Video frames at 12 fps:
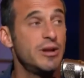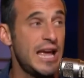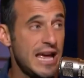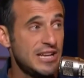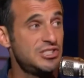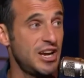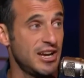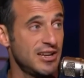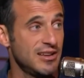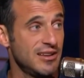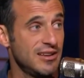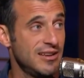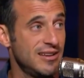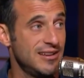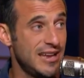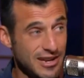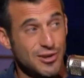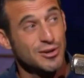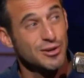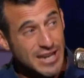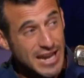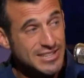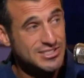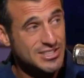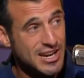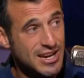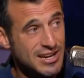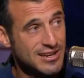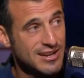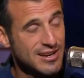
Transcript: And you could hand check. Now, you couldn't hand check?